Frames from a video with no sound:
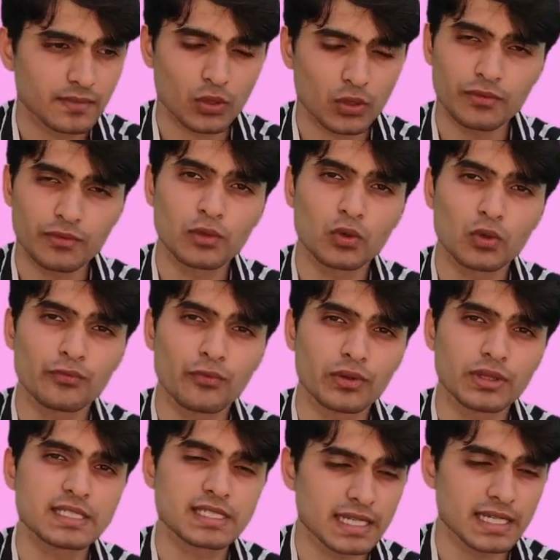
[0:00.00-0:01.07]
So now we will go
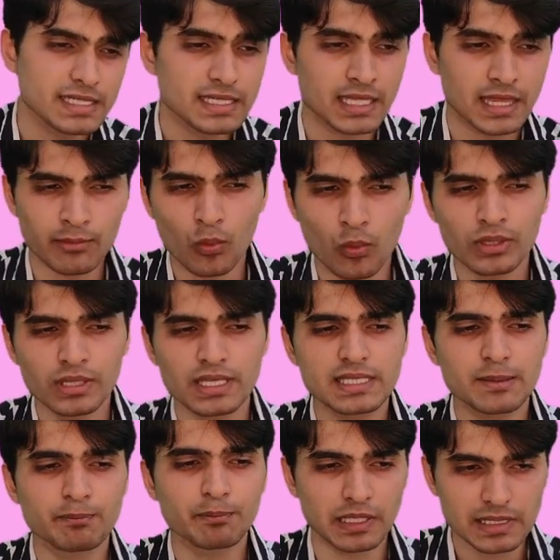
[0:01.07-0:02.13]
for the signs. Number one
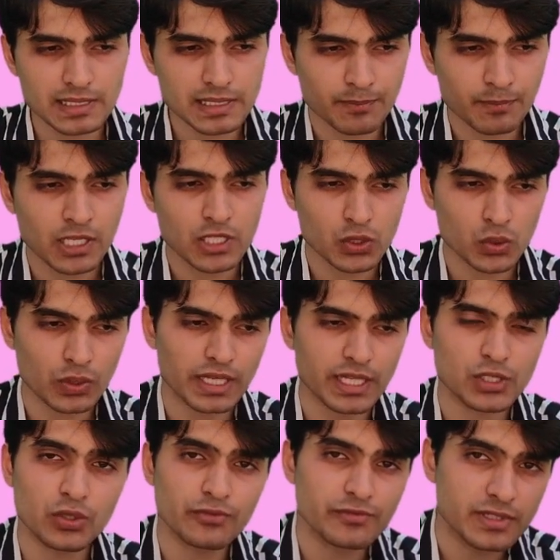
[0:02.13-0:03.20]
is the pulse. So in the
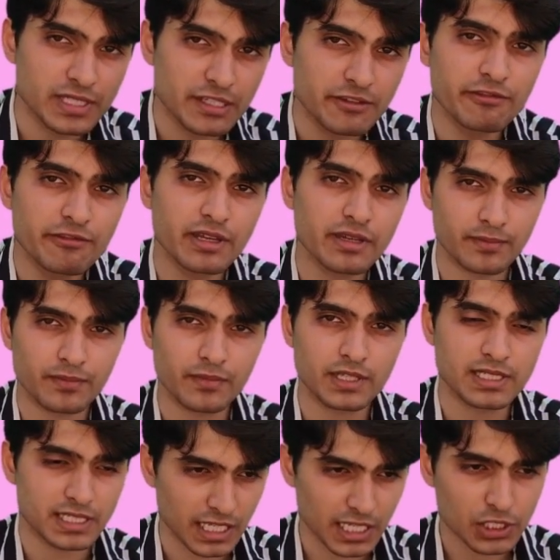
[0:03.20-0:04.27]
case of severe
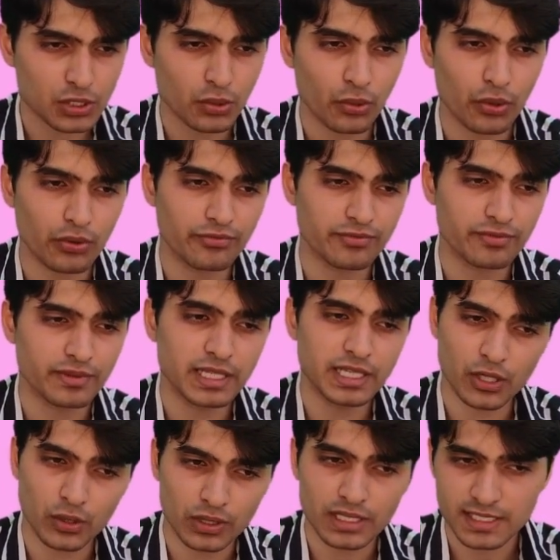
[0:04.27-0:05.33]
stage of
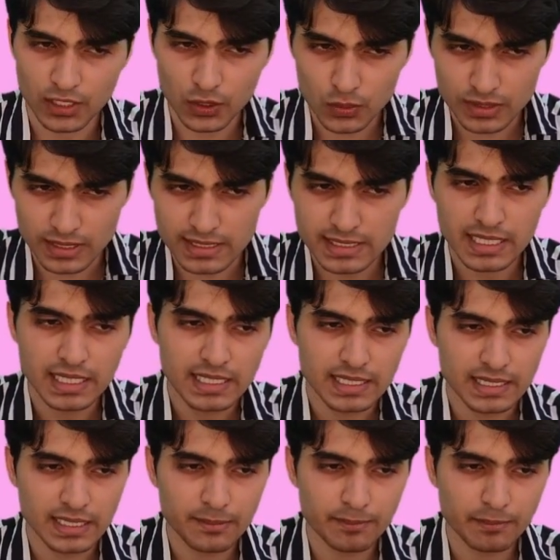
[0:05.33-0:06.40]
the aortic stenosis,
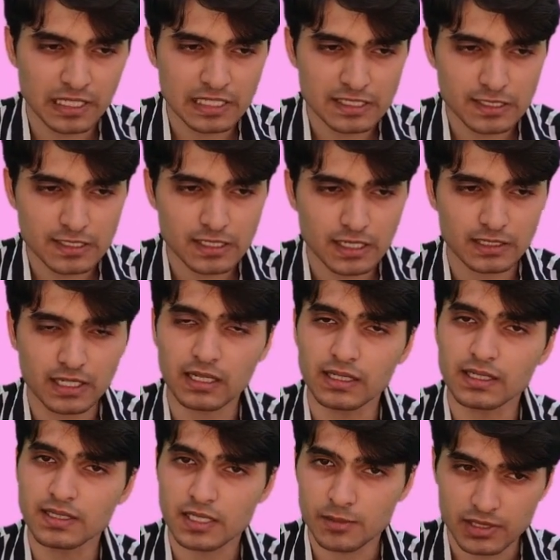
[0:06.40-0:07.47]
the pulsus
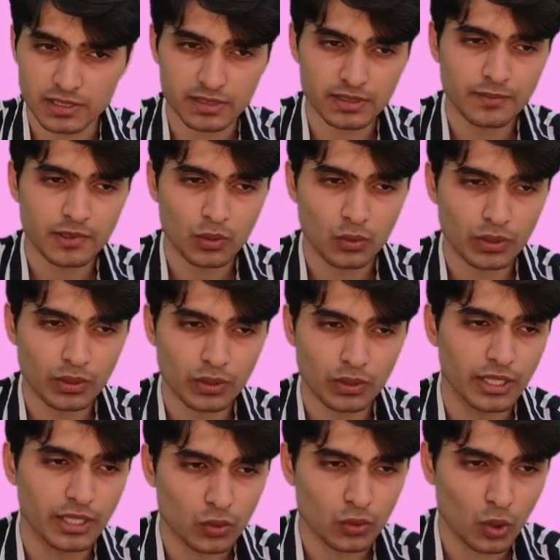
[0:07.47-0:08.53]
tardus is present.
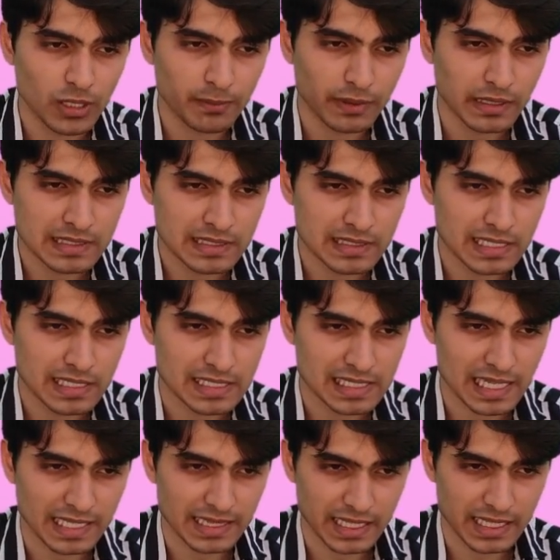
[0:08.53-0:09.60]
Okay, normally pulse is
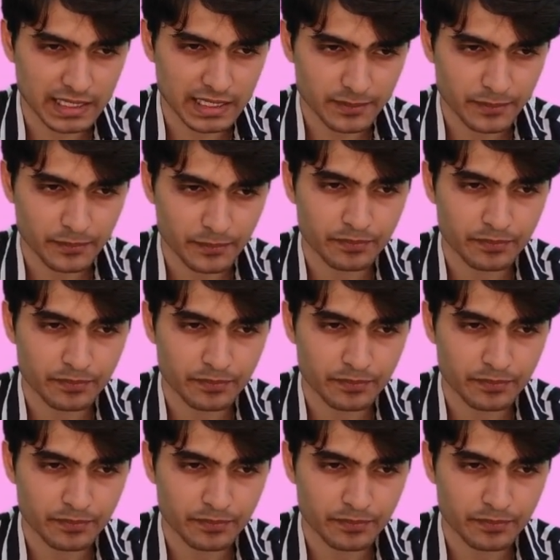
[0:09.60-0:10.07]
like that.